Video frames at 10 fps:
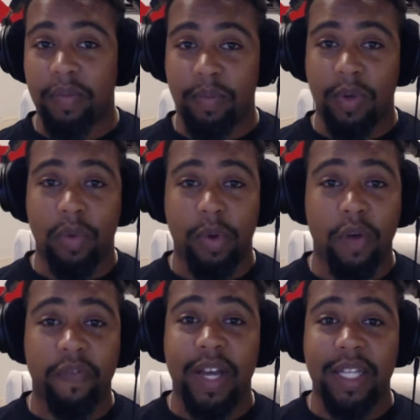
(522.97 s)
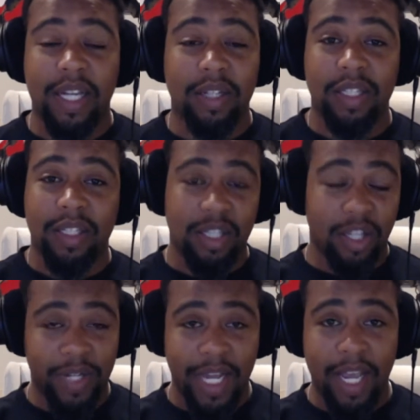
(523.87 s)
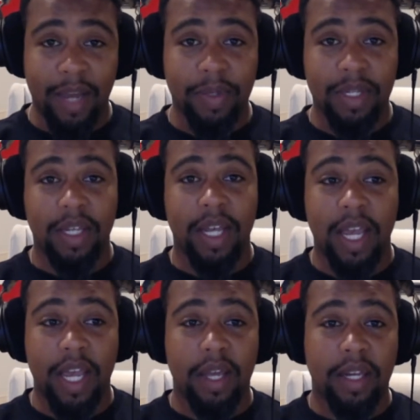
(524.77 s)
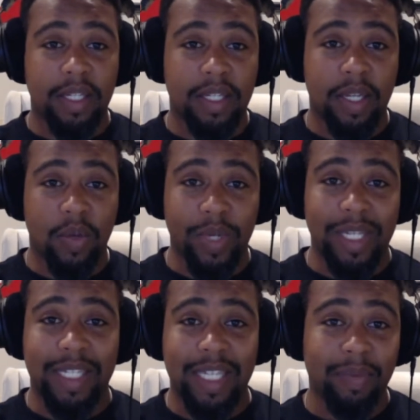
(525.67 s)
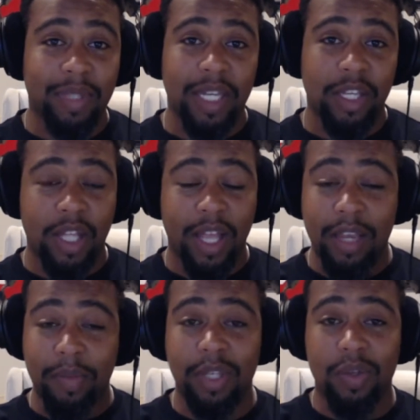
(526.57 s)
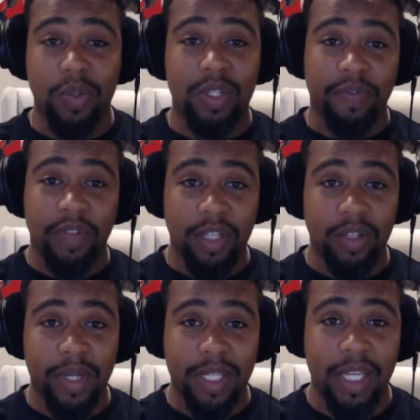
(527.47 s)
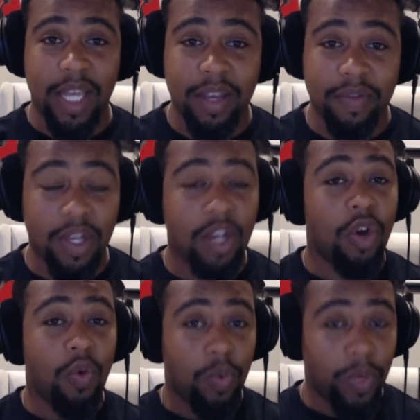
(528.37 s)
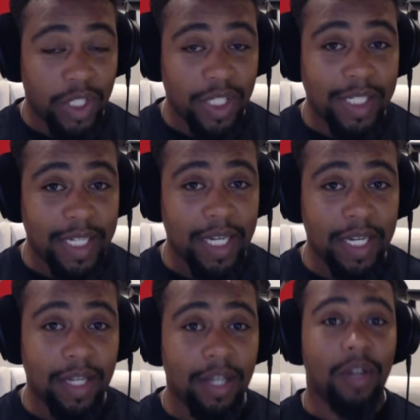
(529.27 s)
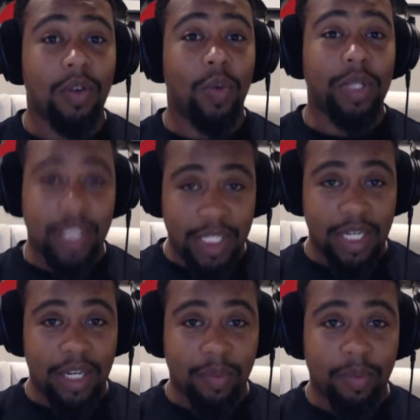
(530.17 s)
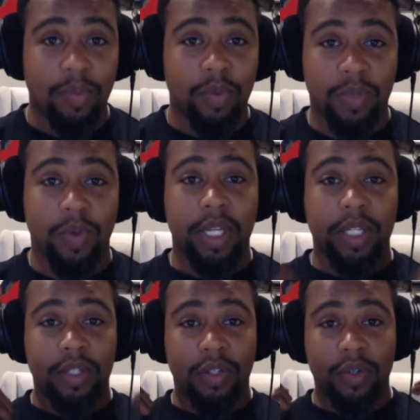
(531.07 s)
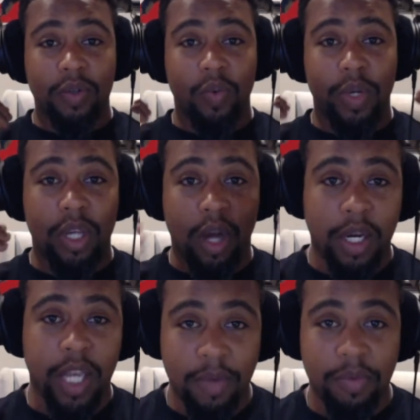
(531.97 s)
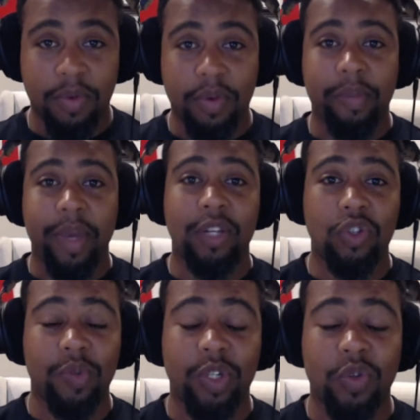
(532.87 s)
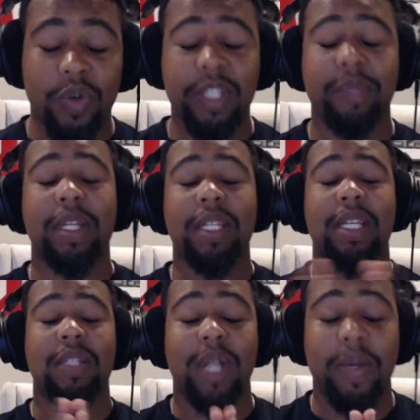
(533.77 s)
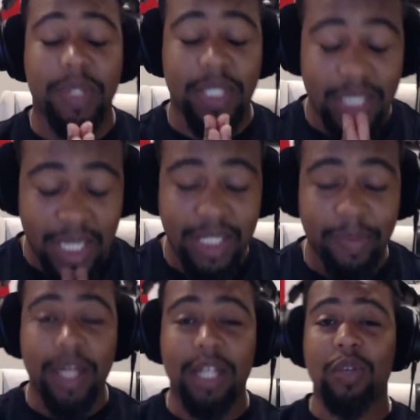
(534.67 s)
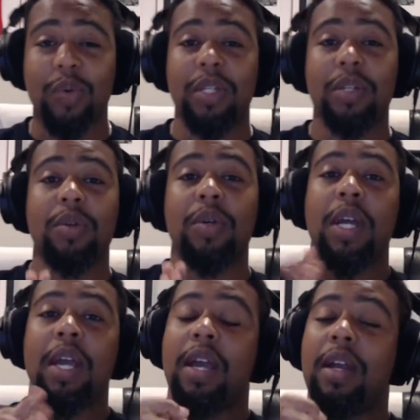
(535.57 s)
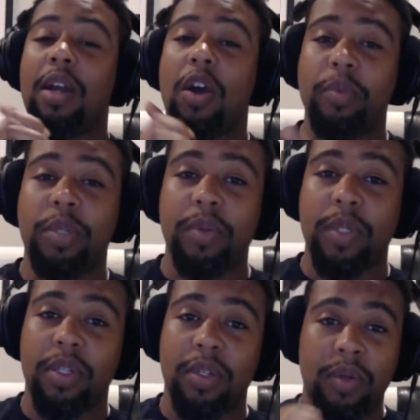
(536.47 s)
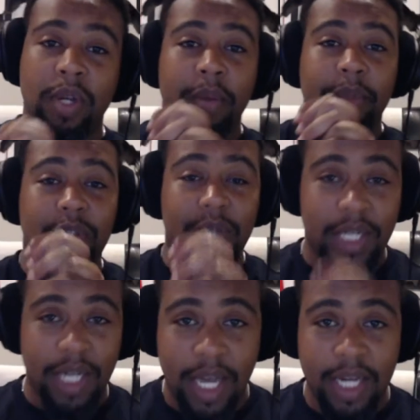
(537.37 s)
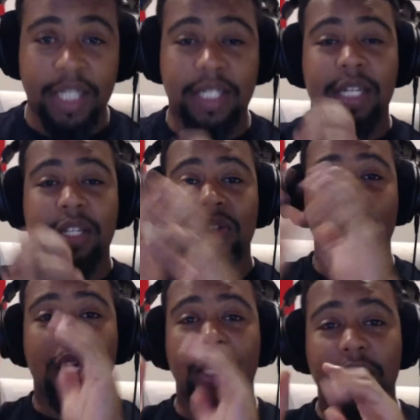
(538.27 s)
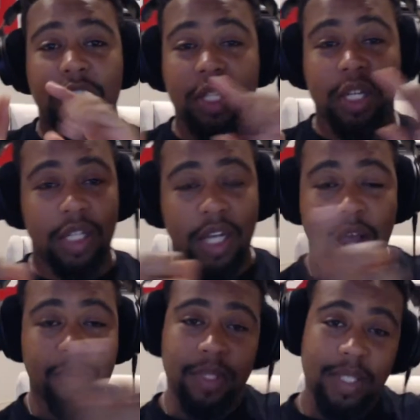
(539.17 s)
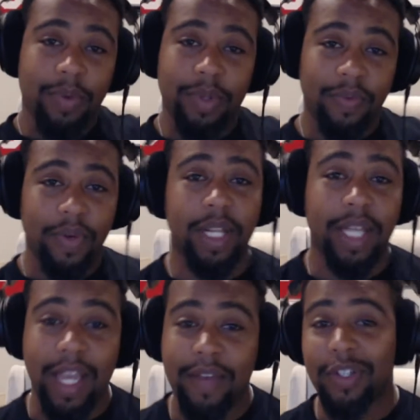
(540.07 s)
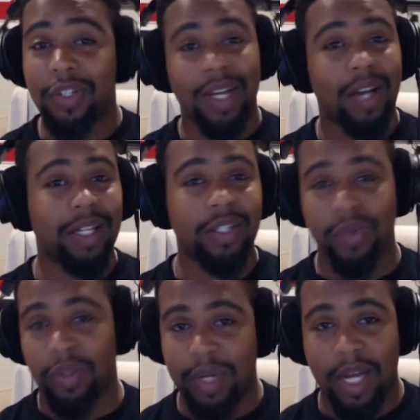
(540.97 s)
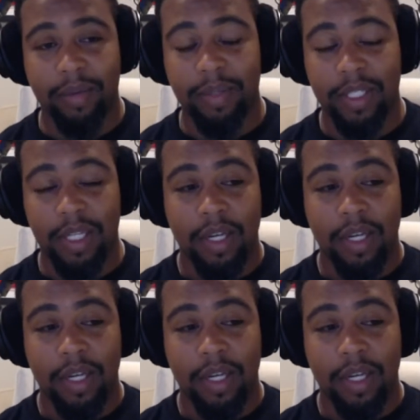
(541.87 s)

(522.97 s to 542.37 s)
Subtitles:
lo and behold, finds out that they're damned, and it really seems like they could be used to flood the rest of the cave, which is indeed what the DM was wanting to do when y'all came through and made too much noise, because that's what I was anticipating you would do and hoped you would do, but you did not. Instead, you unleashed it on the goblins that were at the front of the cave and took out like 2 or 3 goblins.